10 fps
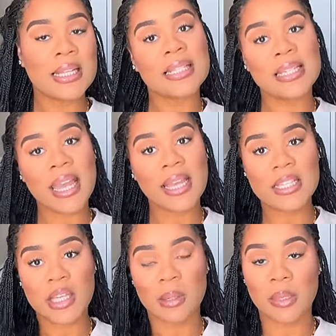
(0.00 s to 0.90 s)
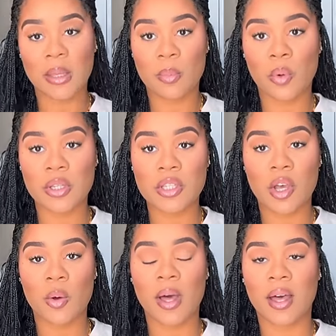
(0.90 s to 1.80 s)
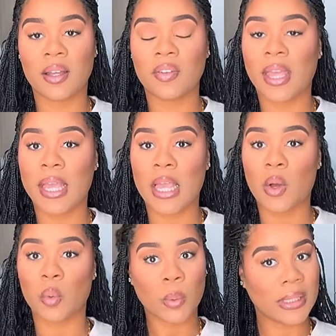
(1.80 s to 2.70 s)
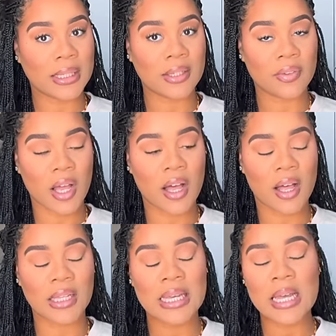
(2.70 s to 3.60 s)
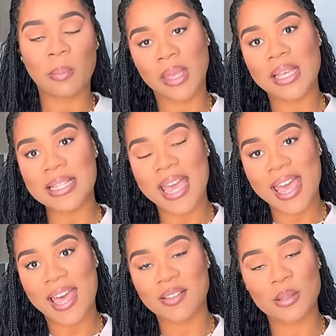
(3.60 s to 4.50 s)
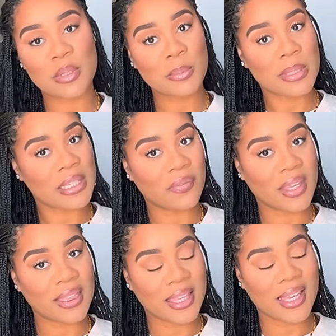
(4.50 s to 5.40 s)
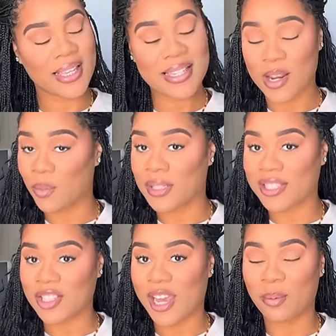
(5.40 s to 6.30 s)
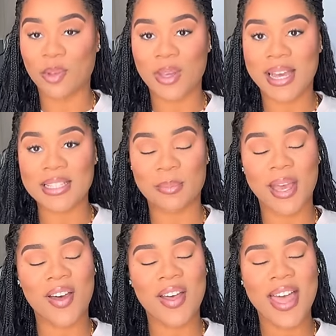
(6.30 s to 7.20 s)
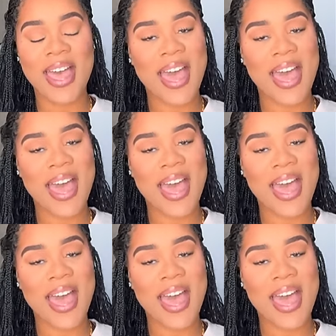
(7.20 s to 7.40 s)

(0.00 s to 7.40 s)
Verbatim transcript: Today is gonna to be more so of a weekly vlog because I have some specific things that I want to chat with you guys about.